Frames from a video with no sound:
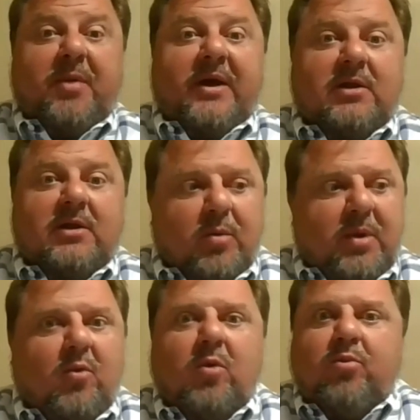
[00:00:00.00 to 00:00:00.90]
pay a little
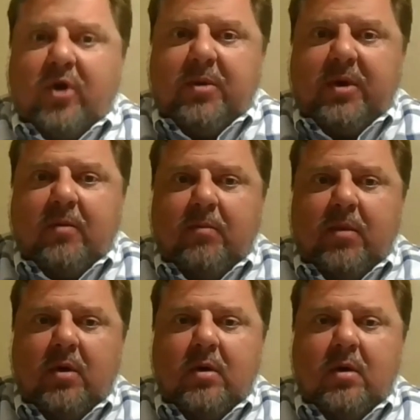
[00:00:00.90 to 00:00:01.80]
bit more premium
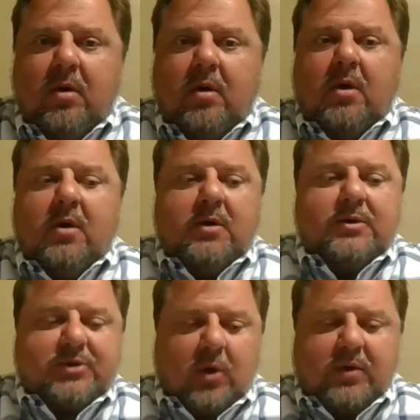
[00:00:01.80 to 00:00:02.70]

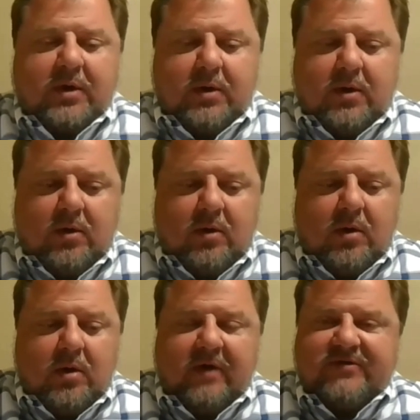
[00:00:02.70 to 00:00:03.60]
so that
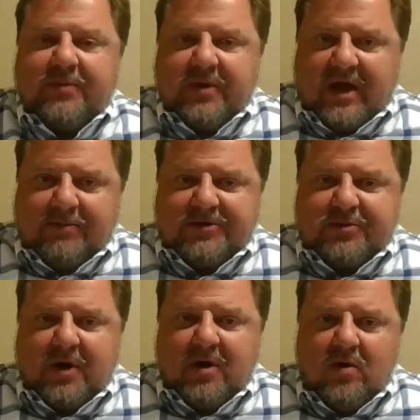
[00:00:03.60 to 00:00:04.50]
if something happens to
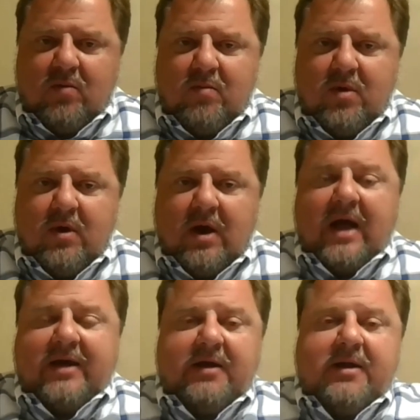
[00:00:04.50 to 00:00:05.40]
my home,
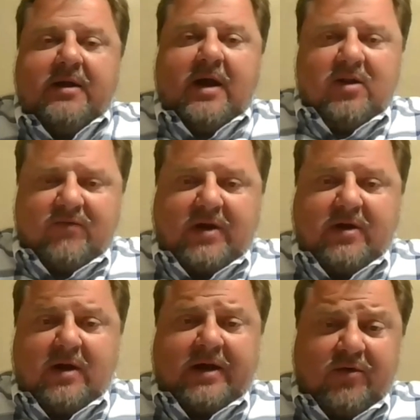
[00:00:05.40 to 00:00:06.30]
I can get it
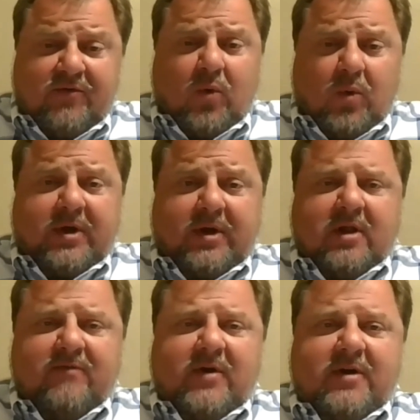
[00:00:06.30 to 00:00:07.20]
elevated. I can afford to get it
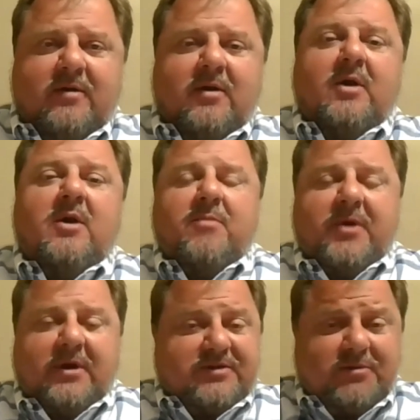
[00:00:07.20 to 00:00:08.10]
elevated,
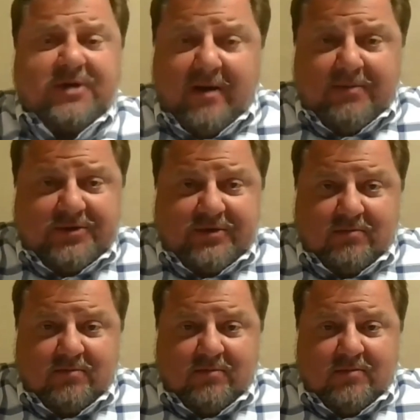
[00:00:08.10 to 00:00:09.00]
because sometimes
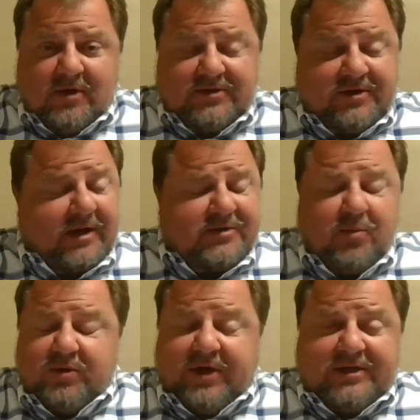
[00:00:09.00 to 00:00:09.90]
it
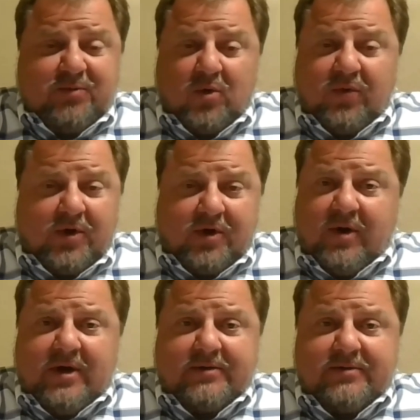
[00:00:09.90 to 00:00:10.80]
takes more than 30
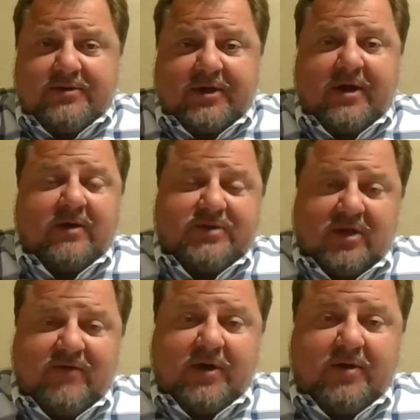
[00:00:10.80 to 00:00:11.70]
grand to get a house
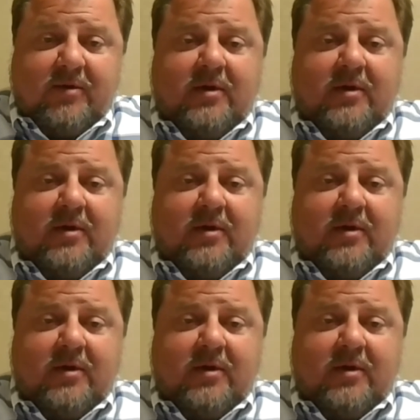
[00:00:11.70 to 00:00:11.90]
elevated.